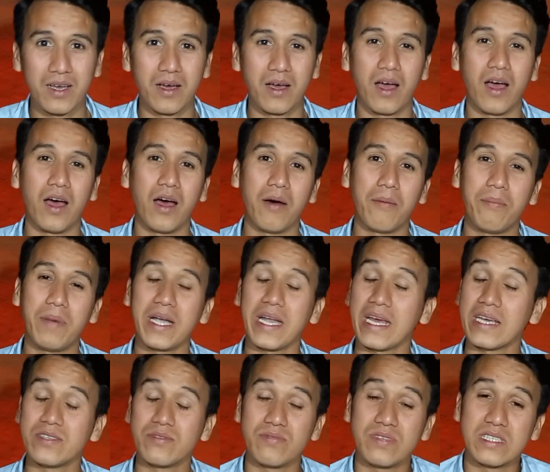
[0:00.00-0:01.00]
But
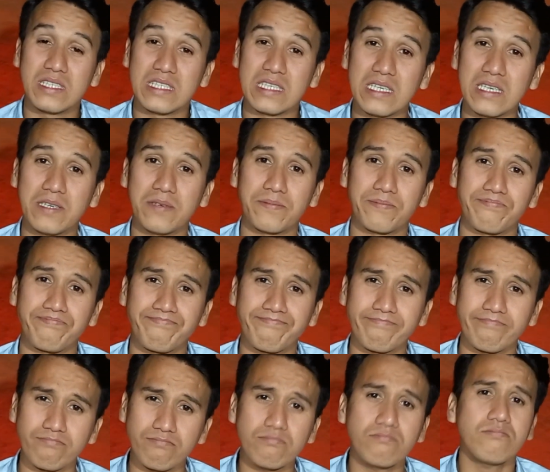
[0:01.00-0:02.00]
as we see,
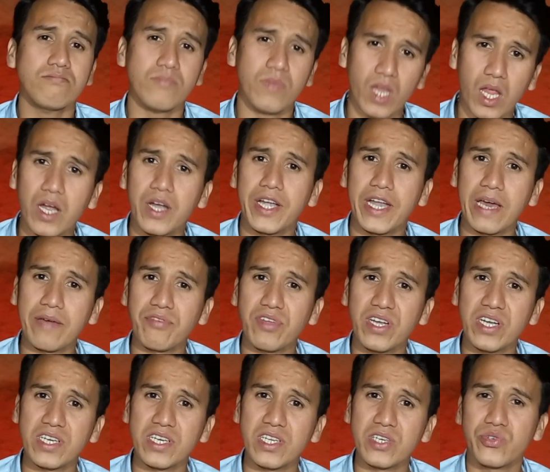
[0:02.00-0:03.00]

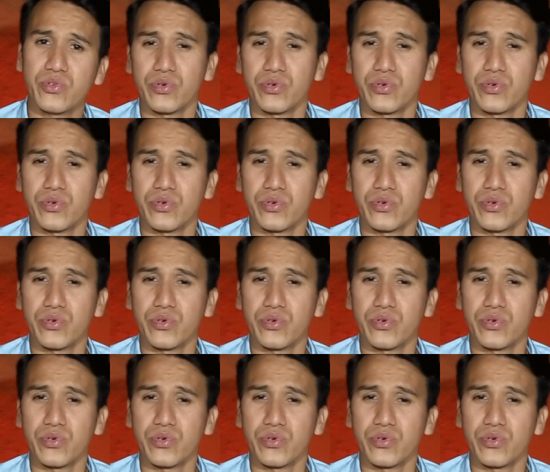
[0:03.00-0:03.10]
definitely